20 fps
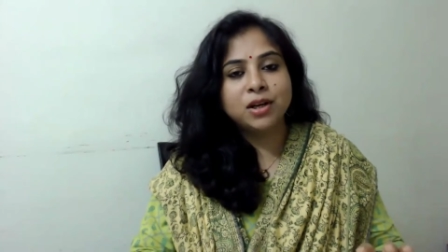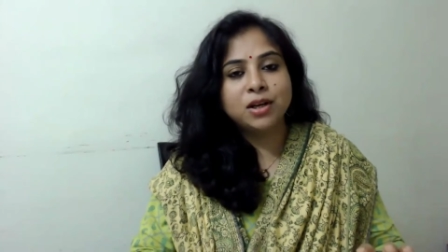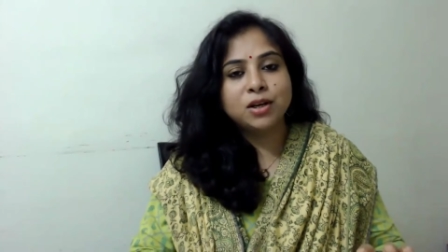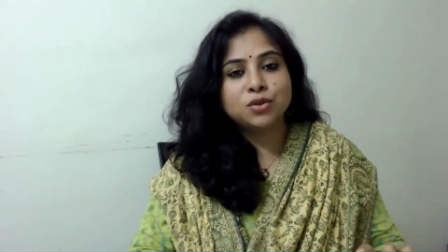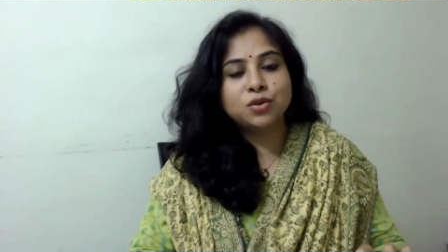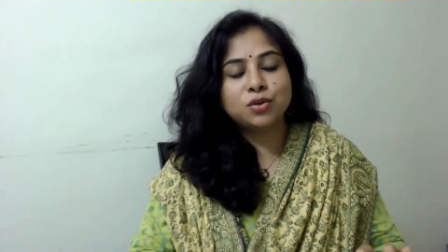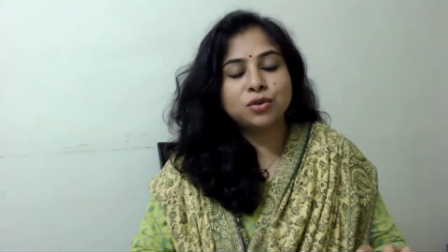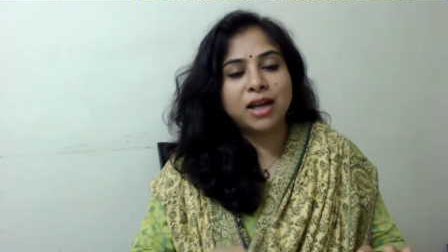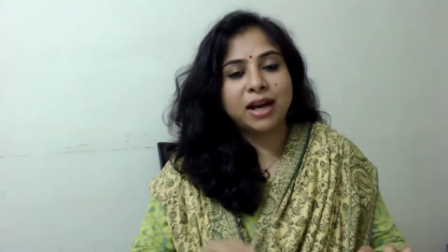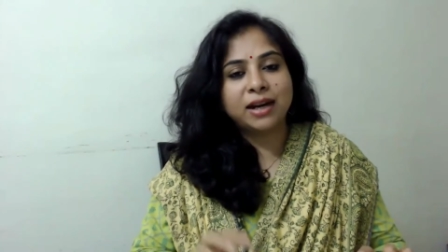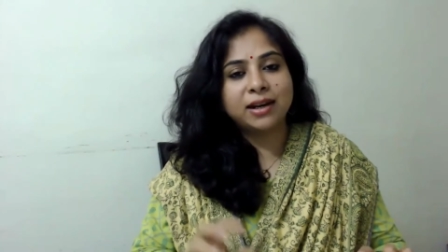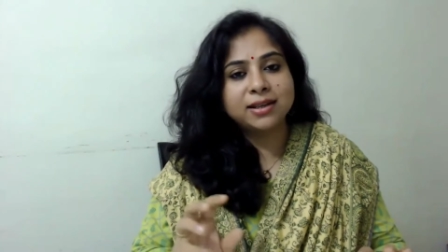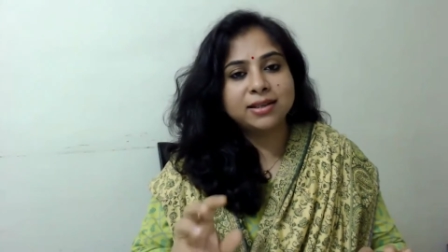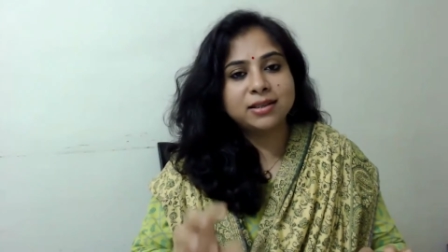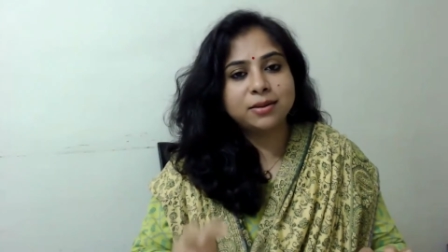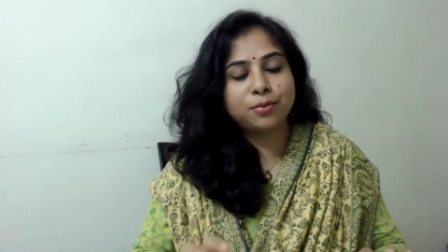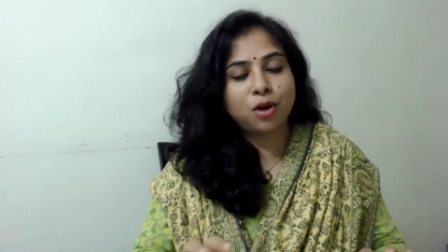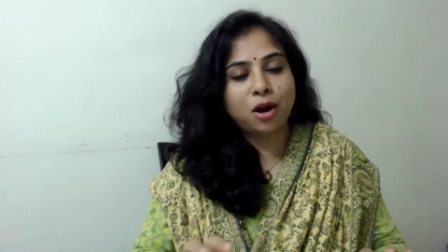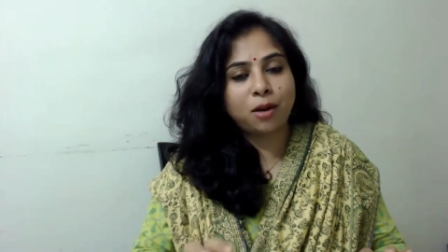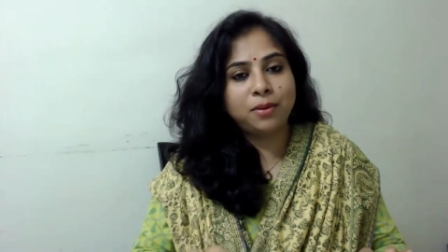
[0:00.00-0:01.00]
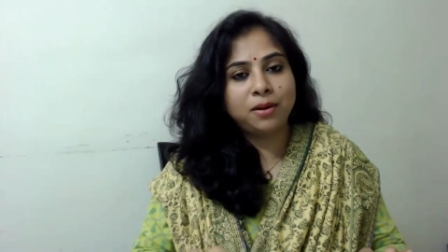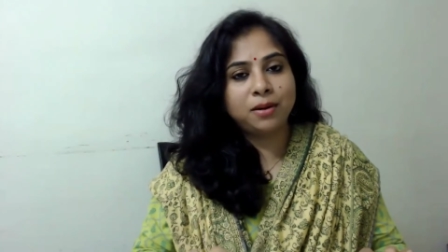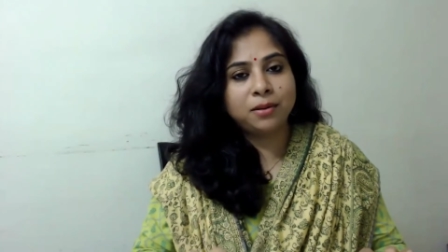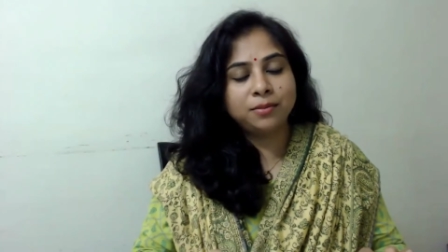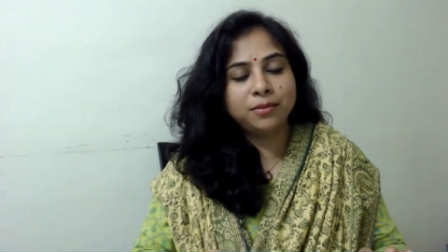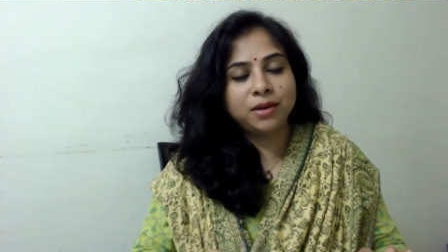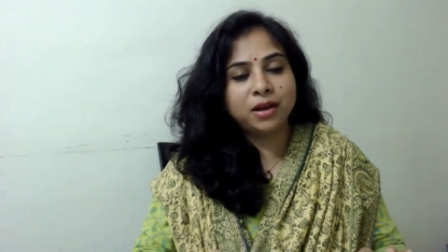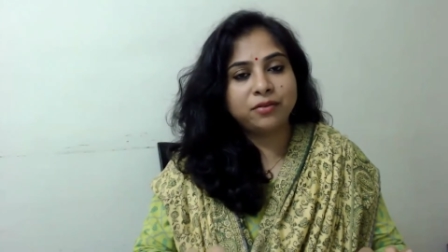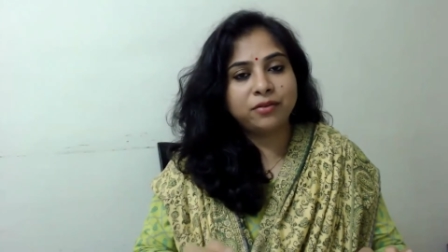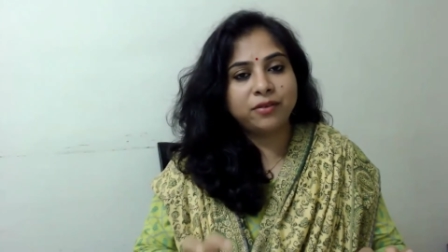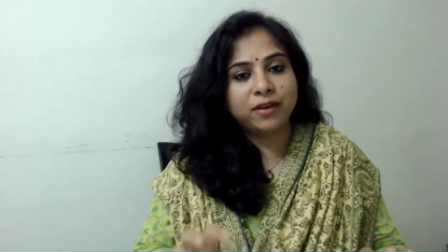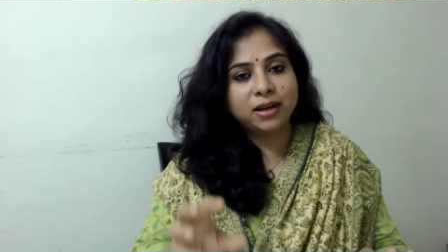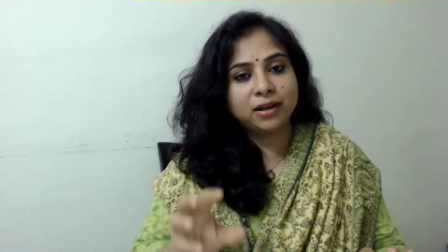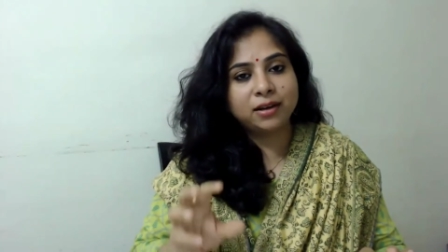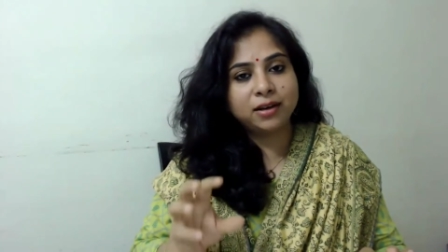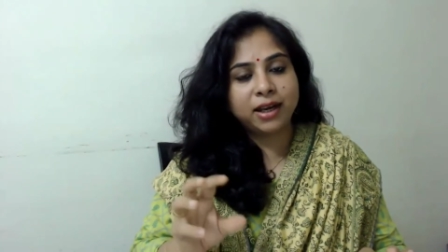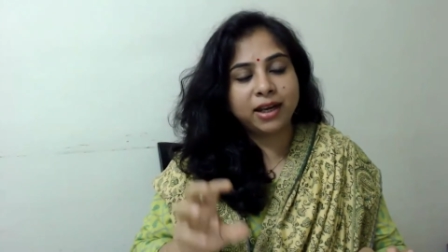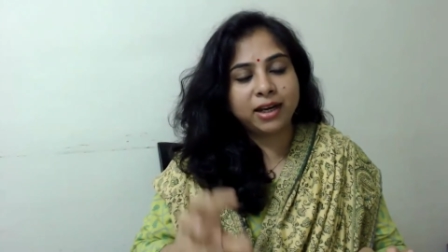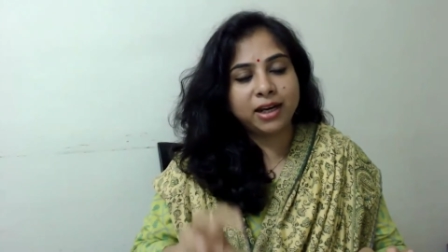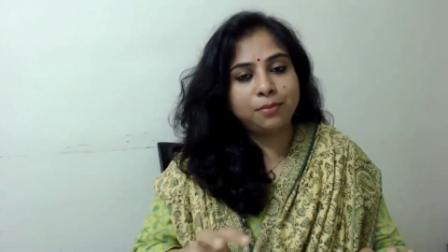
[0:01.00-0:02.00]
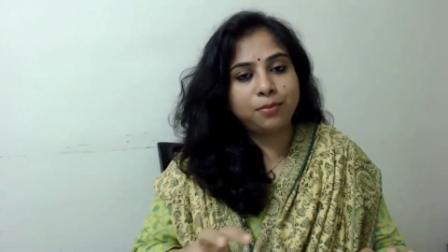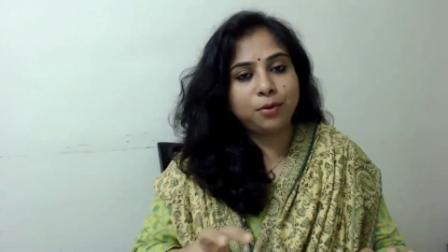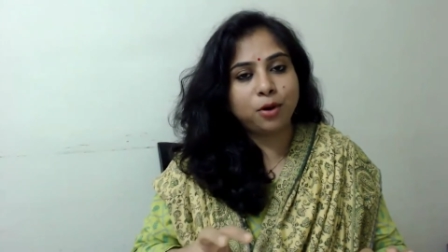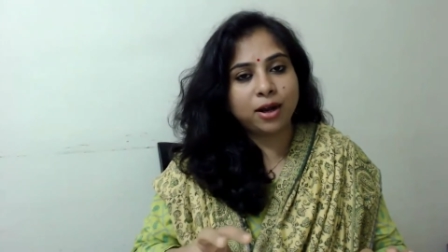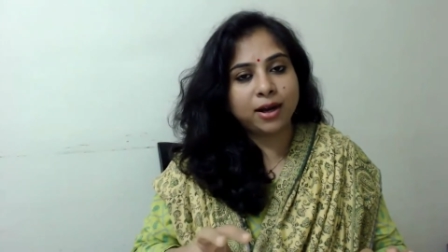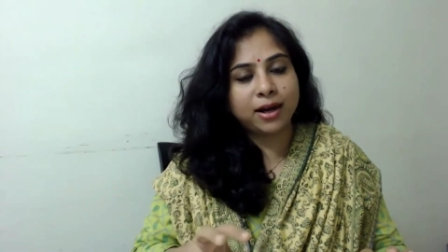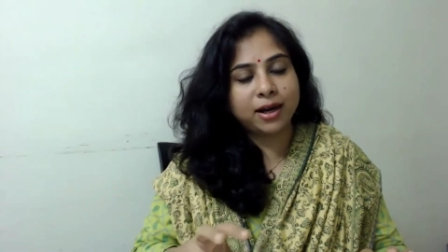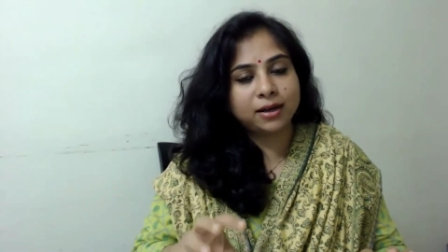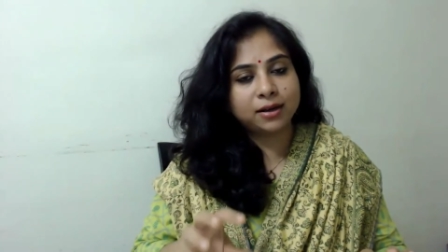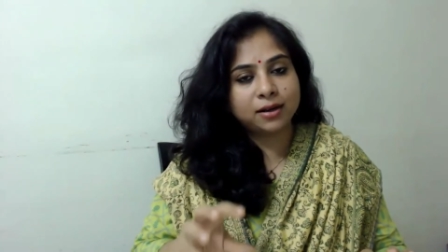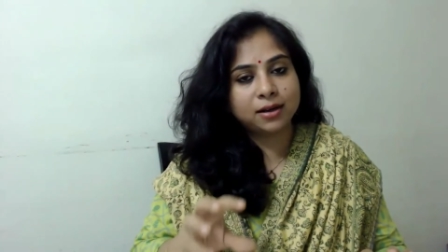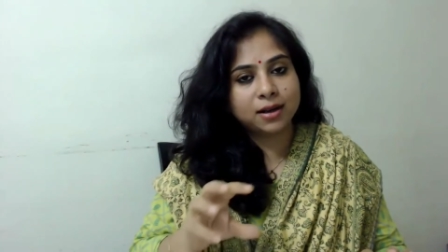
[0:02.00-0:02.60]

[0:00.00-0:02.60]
So that is the problem. When any planet